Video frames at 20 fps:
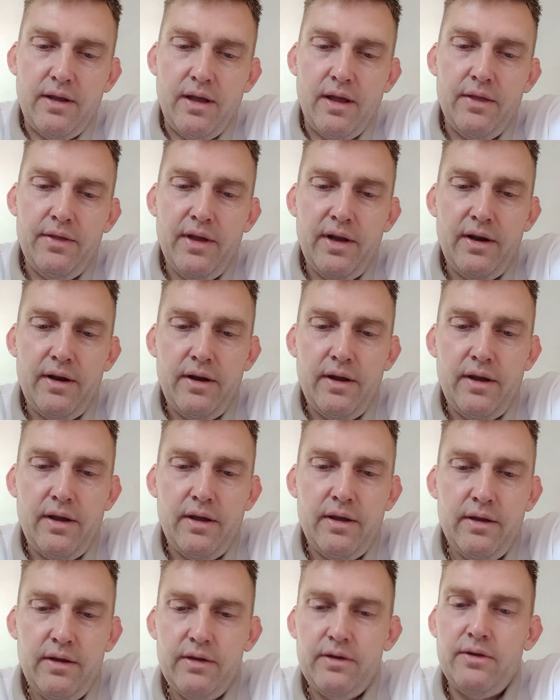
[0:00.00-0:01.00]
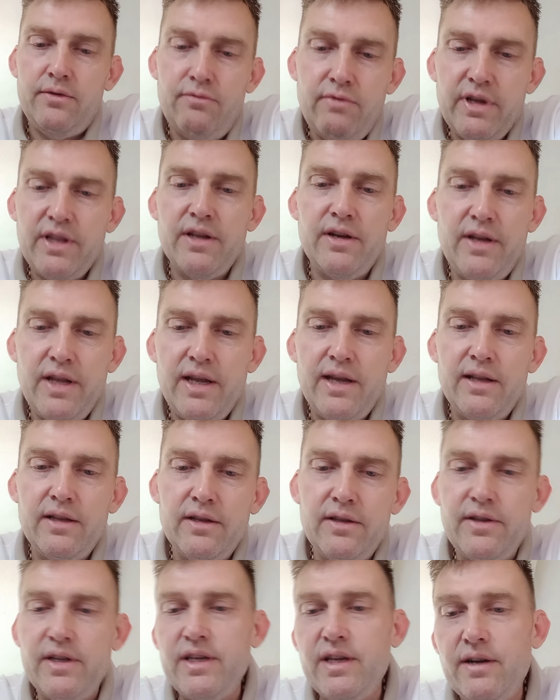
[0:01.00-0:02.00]
And then you'd ring the
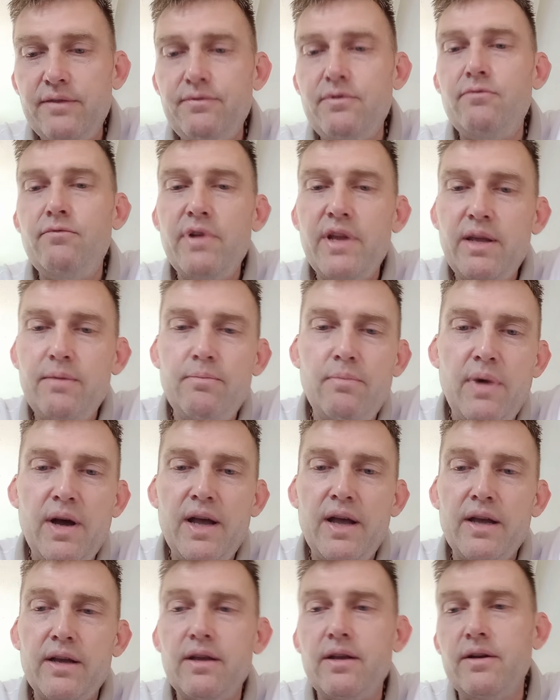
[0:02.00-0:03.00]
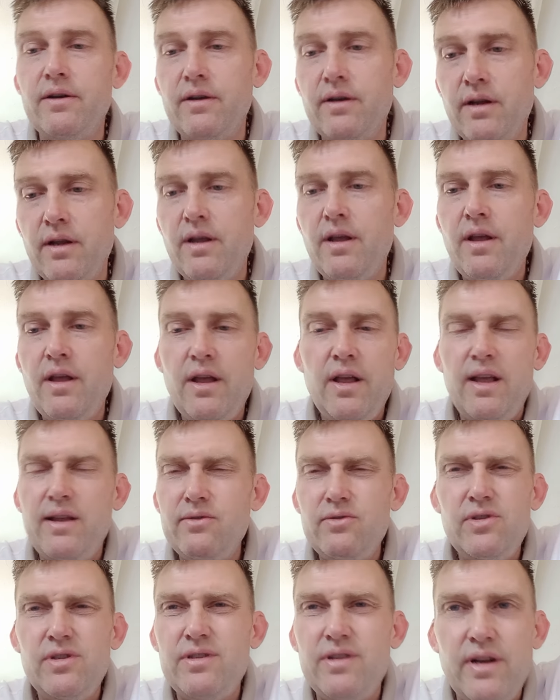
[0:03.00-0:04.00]
dealer, and then you'd have to ring him back. And it
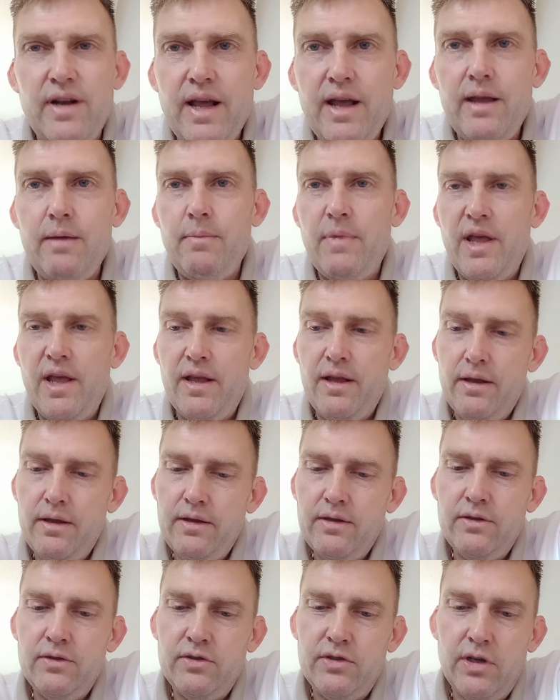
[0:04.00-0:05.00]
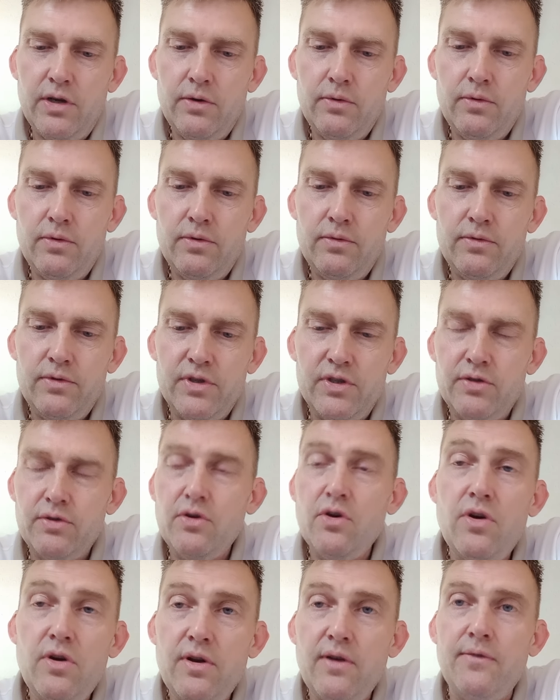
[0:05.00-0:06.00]
was just a nightmare. So they
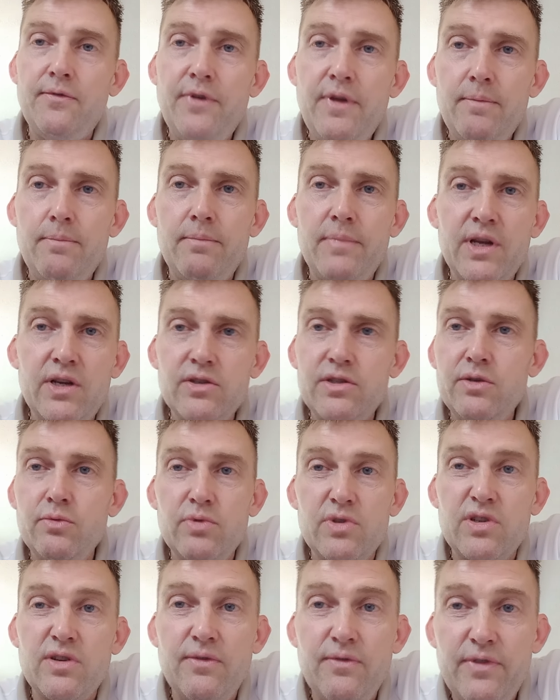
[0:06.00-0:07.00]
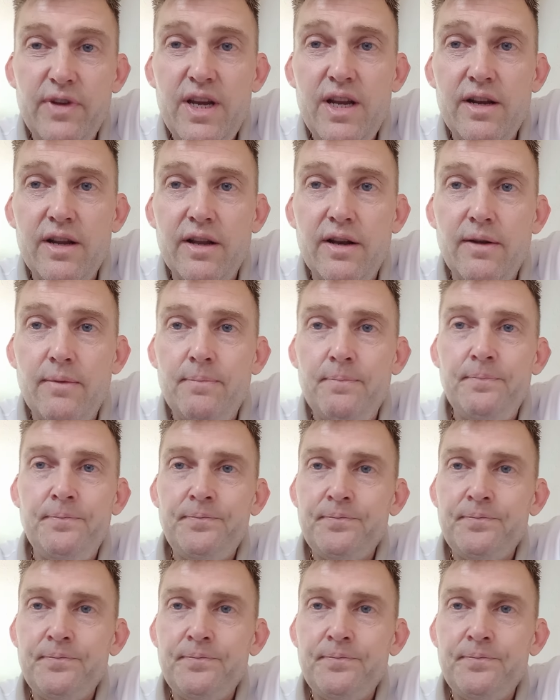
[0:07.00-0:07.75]
scored off him because he was convenient.